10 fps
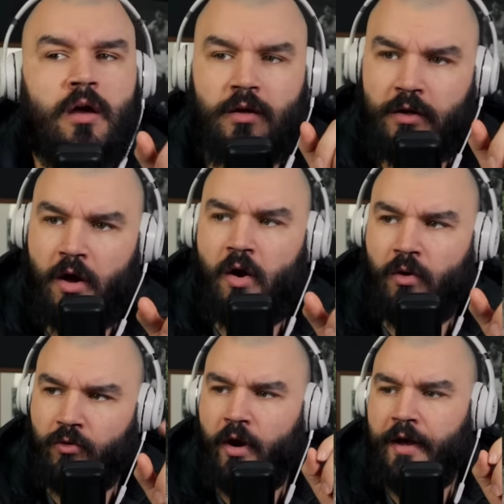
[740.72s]

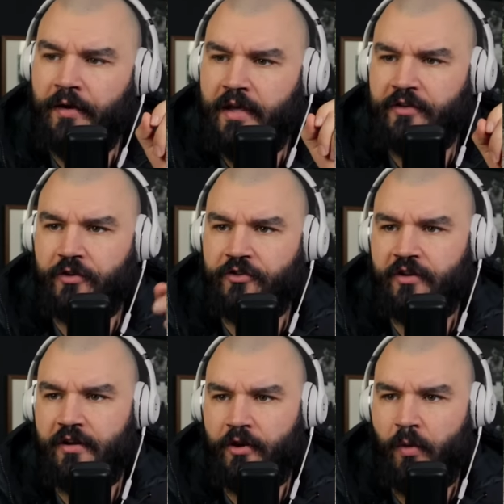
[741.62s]
No, right, okay, so it's
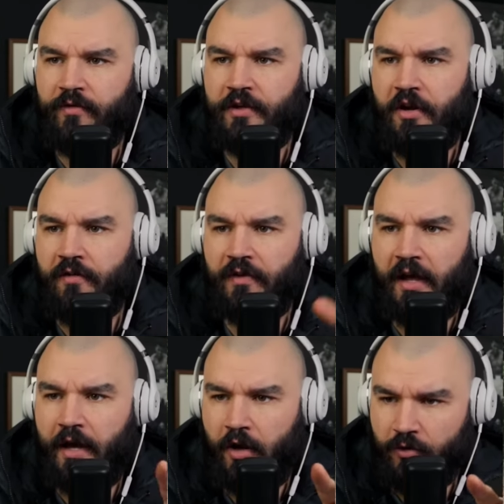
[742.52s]
an equivalent of
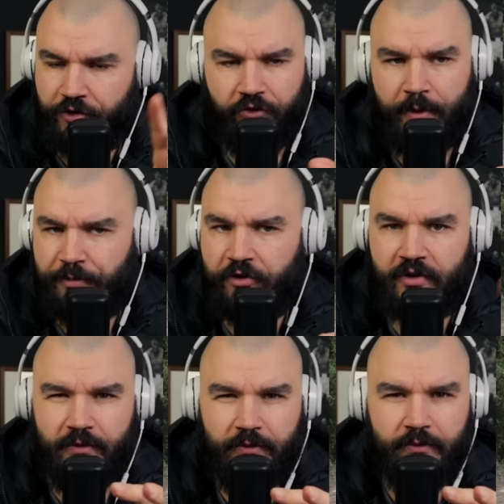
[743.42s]
like a
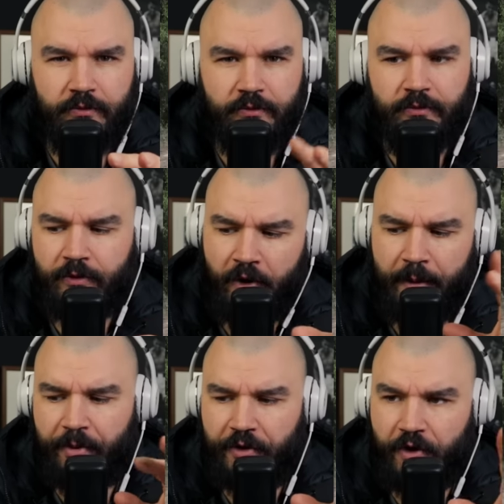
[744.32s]
conscription.
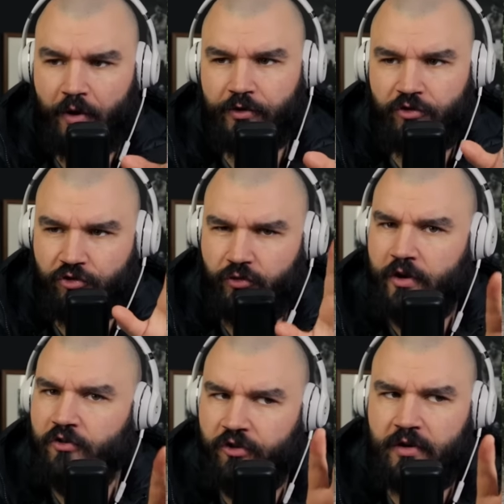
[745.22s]
Right, but not as
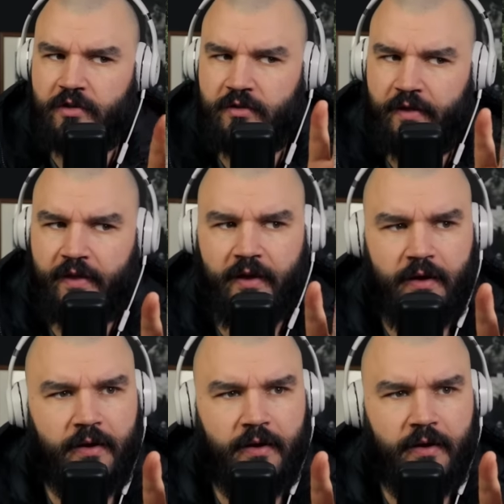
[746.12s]
stringent, I think.